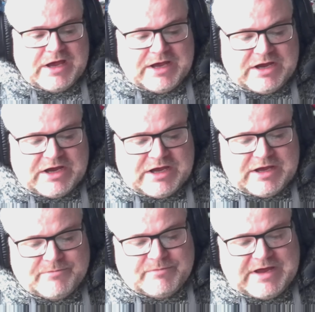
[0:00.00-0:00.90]

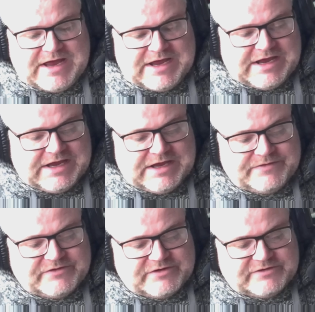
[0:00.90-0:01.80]
Um,
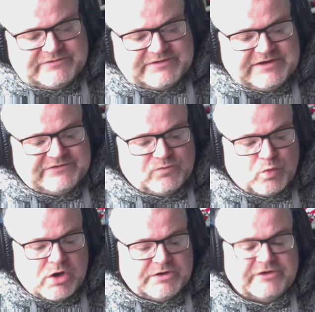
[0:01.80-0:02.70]
I, the season
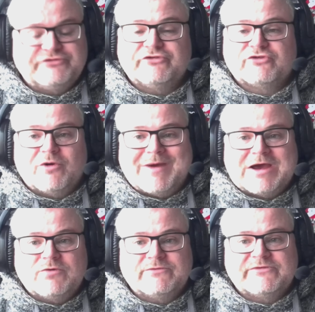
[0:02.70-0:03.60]
one has just come
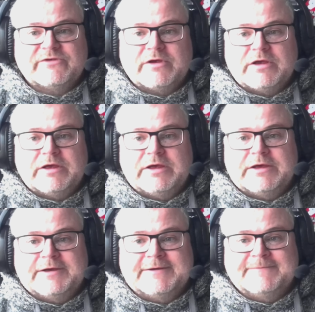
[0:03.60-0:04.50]
out,
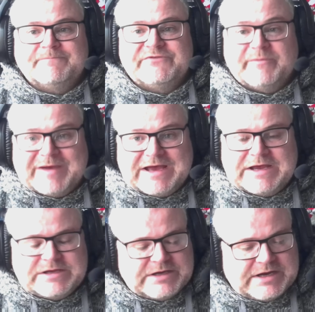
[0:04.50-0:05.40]
um, to
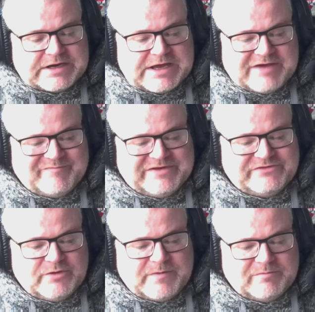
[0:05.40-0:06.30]
buy, and I have
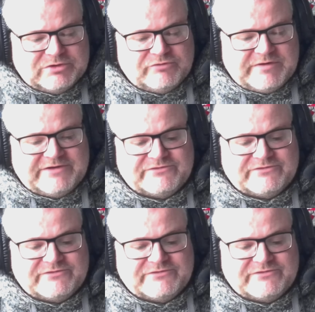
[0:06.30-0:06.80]
picked it up on Blu ray.